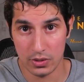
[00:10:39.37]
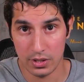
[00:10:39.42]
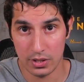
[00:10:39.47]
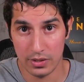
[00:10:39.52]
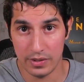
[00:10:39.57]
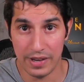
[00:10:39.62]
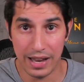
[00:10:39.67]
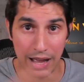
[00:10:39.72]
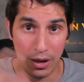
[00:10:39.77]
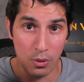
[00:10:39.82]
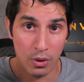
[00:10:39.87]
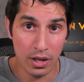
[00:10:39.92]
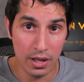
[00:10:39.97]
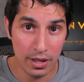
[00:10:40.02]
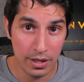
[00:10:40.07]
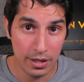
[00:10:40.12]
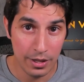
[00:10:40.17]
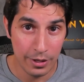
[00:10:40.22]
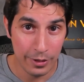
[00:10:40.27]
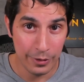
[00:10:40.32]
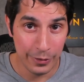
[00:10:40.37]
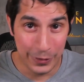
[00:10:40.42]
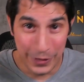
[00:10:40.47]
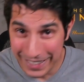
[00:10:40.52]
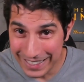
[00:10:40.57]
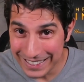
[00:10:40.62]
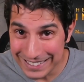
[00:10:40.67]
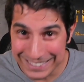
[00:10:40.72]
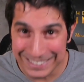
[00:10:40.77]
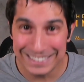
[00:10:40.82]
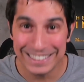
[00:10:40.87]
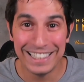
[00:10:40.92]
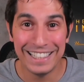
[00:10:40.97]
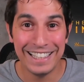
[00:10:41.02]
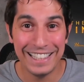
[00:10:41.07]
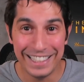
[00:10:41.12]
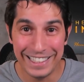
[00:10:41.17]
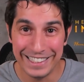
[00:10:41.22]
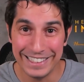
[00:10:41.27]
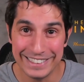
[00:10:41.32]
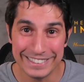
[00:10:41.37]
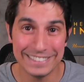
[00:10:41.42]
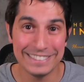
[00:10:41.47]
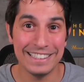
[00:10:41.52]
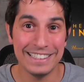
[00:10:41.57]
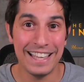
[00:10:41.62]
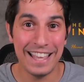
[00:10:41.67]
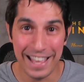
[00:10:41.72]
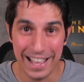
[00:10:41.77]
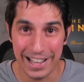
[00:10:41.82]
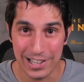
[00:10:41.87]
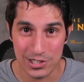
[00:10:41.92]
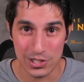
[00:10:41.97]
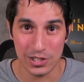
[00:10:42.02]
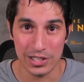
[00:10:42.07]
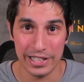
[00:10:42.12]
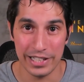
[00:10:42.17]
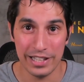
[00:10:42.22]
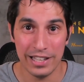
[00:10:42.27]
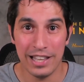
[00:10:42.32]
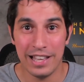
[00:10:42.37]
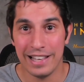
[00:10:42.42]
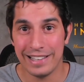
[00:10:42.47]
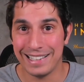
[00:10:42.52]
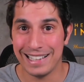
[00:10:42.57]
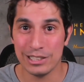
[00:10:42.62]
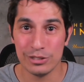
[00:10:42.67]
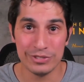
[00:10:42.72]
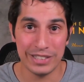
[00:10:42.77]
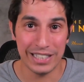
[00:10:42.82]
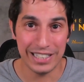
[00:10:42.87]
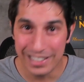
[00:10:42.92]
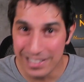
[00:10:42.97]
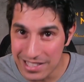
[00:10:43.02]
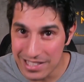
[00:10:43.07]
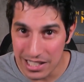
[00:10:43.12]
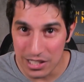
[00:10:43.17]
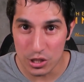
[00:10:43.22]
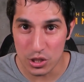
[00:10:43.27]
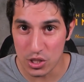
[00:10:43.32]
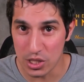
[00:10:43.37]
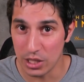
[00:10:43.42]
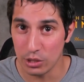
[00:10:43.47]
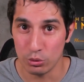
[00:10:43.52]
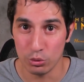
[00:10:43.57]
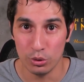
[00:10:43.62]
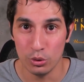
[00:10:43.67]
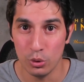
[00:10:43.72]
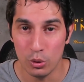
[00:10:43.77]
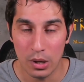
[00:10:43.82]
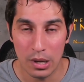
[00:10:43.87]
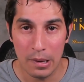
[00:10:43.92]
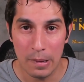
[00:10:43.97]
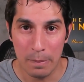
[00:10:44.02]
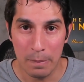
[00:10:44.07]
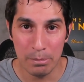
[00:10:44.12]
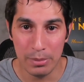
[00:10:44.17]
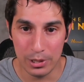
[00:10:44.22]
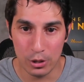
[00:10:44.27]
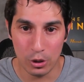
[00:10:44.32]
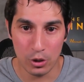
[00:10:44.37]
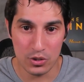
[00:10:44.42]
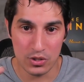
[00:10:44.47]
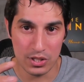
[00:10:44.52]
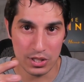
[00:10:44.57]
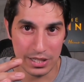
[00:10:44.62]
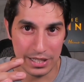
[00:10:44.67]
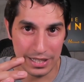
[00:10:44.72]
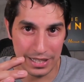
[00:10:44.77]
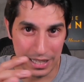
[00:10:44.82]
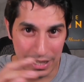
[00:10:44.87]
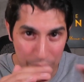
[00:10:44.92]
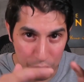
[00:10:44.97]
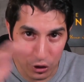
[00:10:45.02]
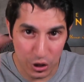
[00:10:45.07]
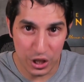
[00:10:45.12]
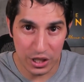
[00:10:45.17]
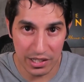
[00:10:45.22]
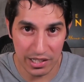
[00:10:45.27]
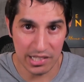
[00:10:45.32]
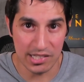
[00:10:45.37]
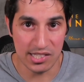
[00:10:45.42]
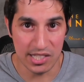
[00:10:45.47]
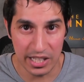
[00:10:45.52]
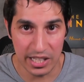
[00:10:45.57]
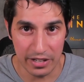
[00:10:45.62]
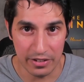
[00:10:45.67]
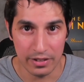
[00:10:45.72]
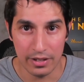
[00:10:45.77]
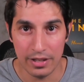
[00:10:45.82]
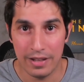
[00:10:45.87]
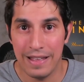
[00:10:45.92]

Now, this is actually kind of the easiest thing to do because everything is there.